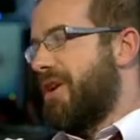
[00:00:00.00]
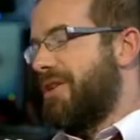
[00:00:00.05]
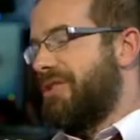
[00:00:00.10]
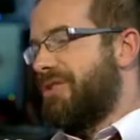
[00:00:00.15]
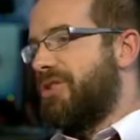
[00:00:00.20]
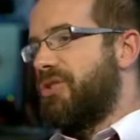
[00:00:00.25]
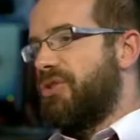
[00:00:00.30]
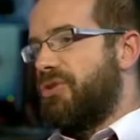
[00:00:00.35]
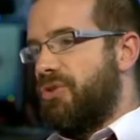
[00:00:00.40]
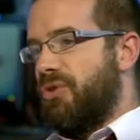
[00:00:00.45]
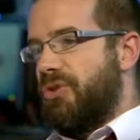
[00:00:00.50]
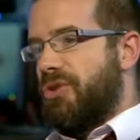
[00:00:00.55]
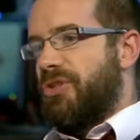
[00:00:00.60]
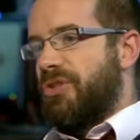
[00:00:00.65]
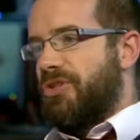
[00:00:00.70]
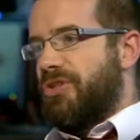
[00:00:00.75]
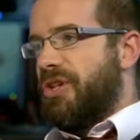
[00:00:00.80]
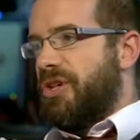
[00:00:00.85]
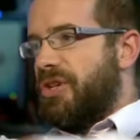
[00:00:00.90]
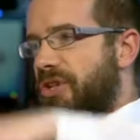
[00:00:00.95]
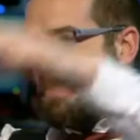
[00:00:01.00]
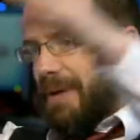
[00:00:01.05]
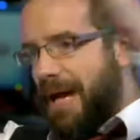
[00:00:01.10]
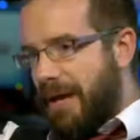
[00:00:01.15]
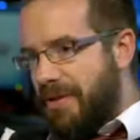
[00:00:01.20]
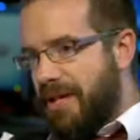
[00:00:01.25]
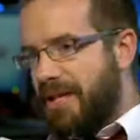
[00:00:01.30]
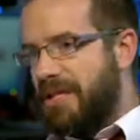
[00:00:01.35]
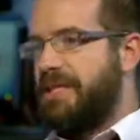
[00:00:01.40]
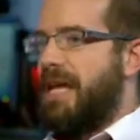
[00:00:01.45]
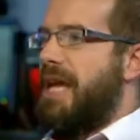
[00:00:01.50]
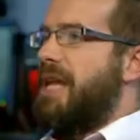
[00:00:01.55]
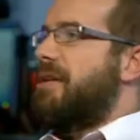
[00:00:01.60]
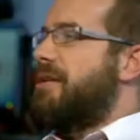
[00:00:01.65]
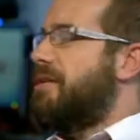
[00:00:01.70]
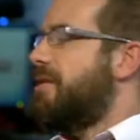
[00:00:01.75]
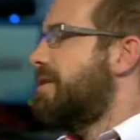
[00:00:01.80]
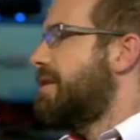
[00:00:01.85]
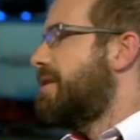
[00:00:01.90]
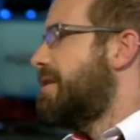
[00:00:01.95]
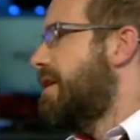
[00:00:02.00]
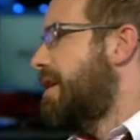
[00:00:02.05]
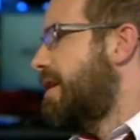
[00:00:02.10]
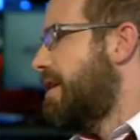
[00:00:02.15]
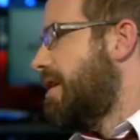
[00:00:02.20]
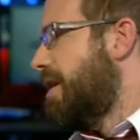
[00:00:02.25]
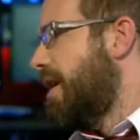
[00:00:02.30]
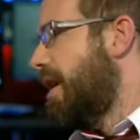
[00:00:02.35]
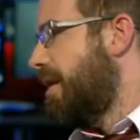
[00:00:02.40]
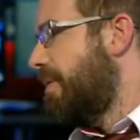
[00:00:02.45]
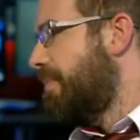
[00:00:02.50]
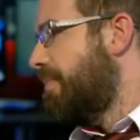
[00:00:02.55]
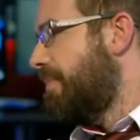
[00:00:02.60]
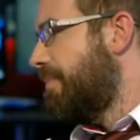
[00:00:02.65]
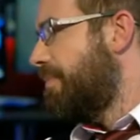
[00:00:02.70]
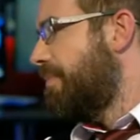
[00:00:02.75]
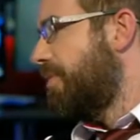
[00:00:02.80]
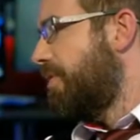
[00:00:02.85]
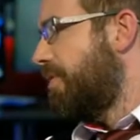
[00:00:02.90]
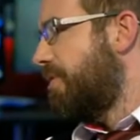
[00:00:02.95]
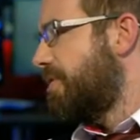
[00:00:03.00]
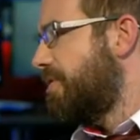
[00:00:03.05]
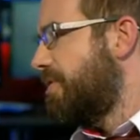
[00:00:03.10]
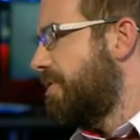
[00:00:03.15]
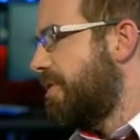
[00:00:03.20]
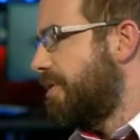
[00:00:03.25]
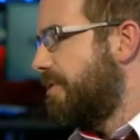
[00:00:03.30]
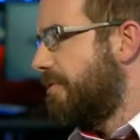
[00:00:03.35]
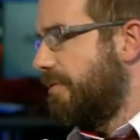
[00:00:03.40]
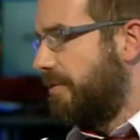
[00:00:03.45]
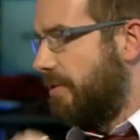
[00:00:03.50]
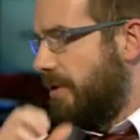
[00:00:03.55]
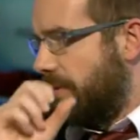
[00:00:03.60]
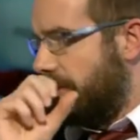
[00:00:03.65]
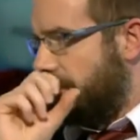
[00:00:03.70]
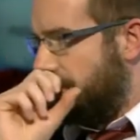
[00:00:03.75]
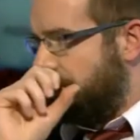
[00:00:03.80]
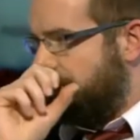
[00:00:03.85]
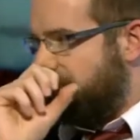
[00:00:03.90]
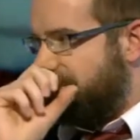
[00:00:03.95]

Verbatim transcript: decision, you're concerned about the attendant. But uh, this is also in the week that, that we, the,